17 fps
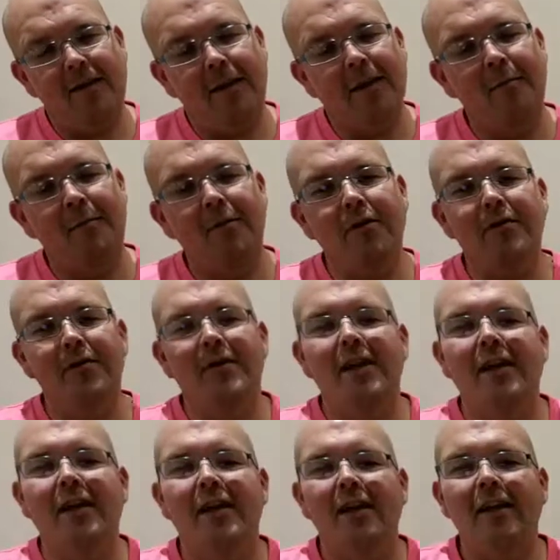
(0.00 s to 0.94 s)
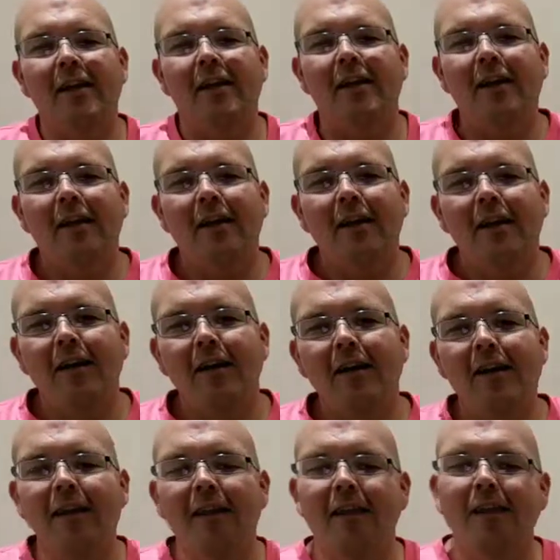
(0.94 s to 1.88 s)
I'm not taking
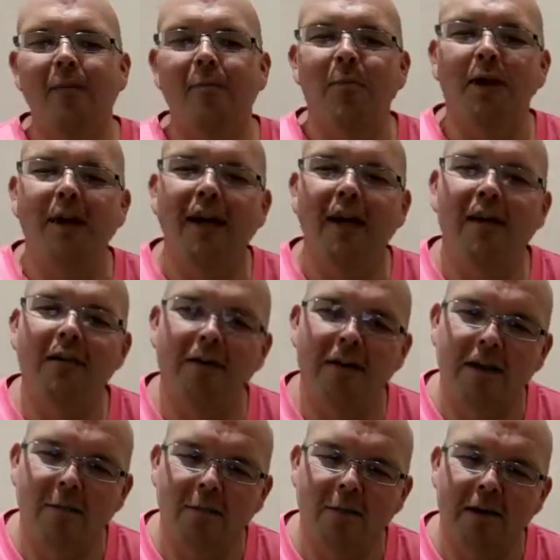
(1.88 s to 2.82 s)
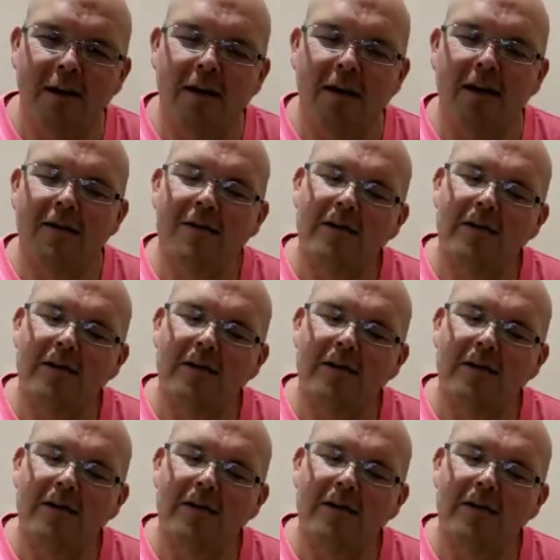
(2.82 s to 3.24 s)
the pee out of anybody, guys.